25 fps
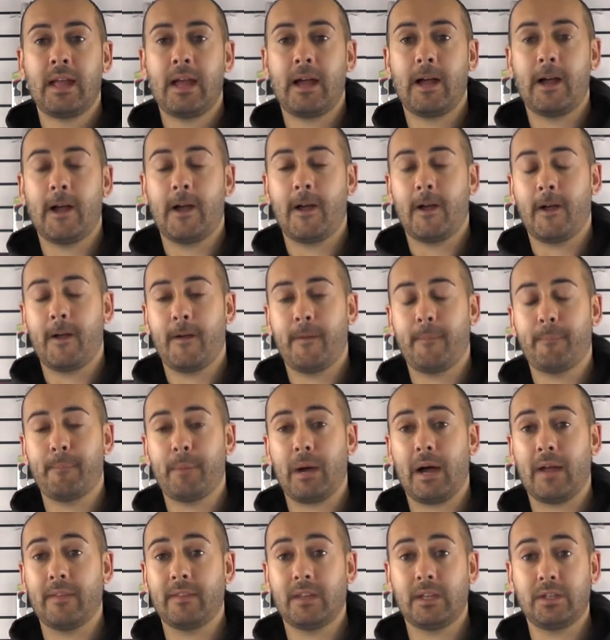
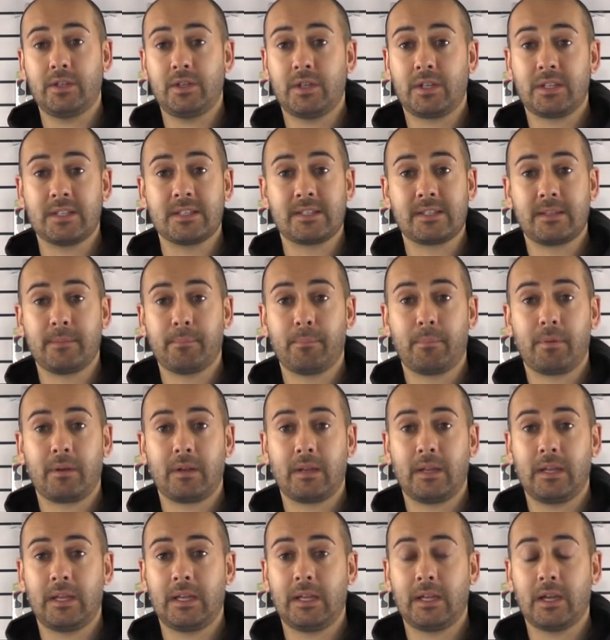Um, and then you can
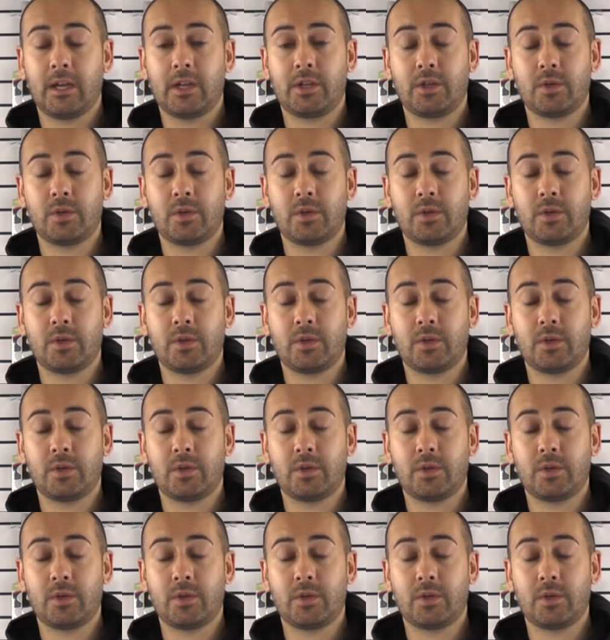simply uh,